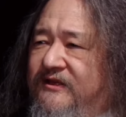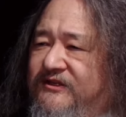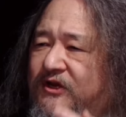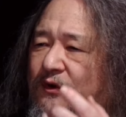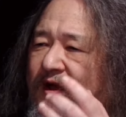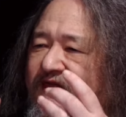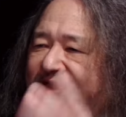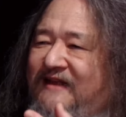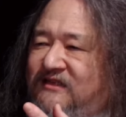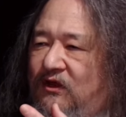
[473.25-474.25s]
So
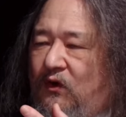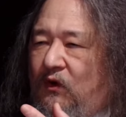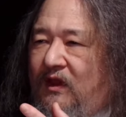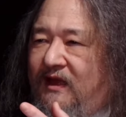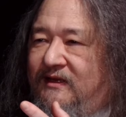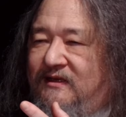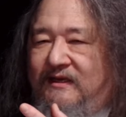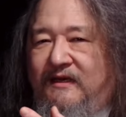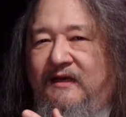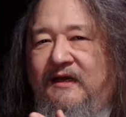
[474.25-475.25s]
that's the whole
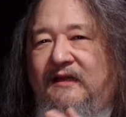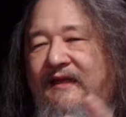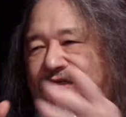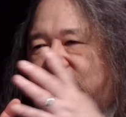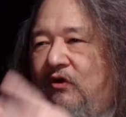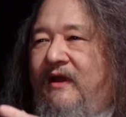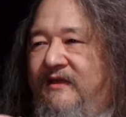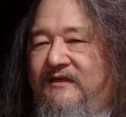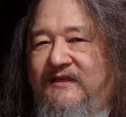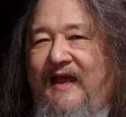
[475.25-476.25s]
idea. Let's try
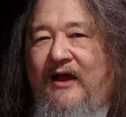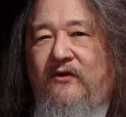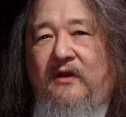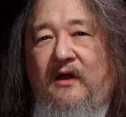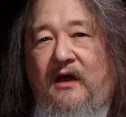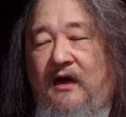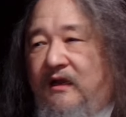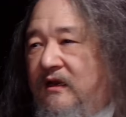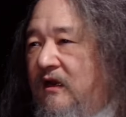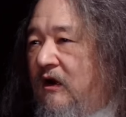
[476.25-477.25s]
this out
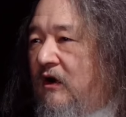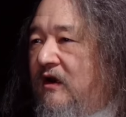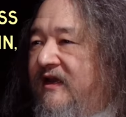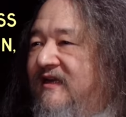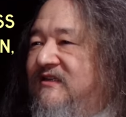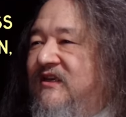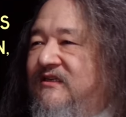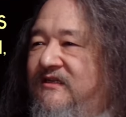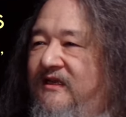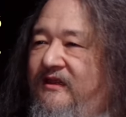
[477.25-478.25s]
on our
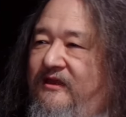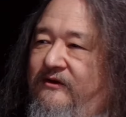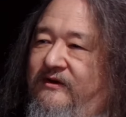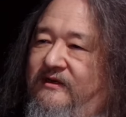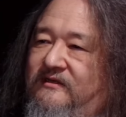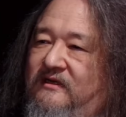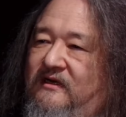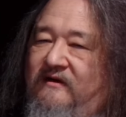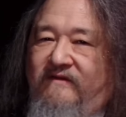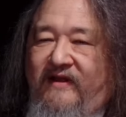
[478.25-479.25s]
existing theories
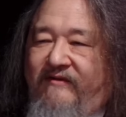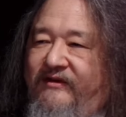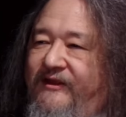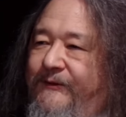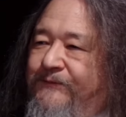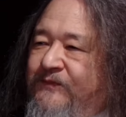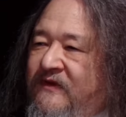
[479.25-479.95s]
of everything.